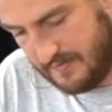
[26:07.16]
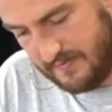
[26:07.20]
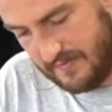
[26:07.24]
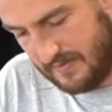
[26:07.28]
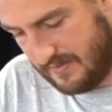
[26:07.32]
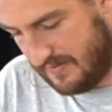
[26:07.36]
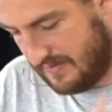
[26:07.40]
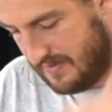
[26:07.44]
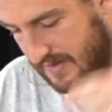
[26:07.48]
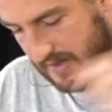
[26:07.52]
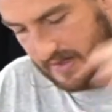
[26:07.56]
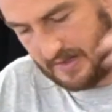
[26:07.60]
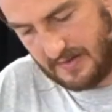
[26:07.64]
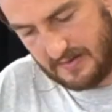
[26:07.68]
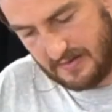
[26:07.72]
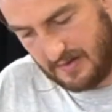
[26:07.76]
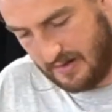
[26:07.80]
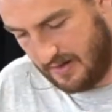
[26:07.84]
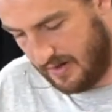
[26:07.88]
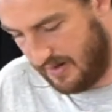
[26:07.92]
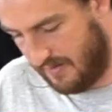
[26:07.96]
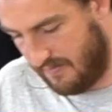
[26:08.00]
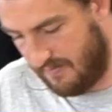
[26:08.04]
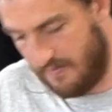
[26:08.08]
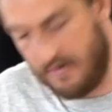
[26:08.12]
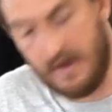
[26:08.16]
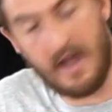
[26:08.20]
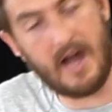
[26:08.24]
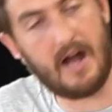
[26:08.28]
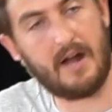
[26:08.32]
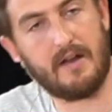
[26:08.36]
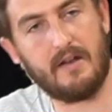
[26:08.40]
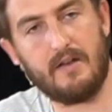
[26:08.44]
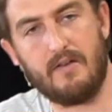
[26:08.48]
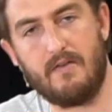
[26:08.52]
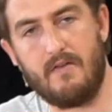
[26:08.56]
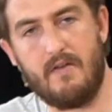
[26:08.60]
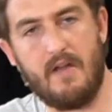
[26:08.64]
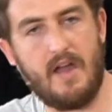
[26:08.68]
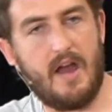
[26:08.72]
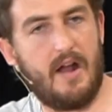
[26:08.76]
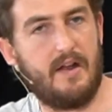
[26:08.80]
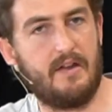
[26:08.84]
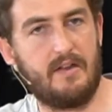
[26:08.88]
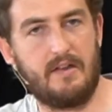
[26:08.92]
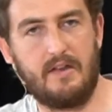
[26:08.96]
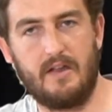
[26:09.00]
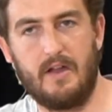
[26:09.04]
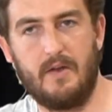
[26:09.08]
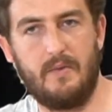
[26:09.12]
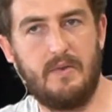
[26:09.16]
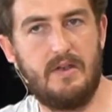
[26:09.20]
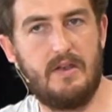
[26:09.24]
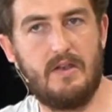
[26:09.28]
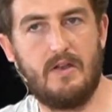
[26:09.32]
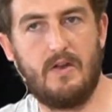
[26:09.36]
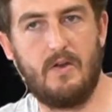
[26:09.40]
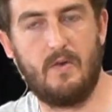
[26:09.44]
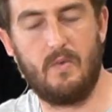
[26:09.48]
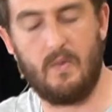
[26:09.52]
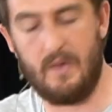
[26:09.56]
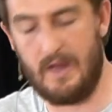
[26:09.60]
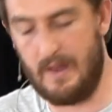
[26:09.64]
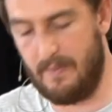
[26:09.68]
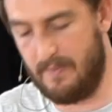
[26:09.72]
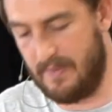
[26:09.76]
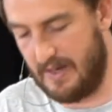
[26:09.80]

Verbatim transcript: feels like it's going round and round and going nowhere.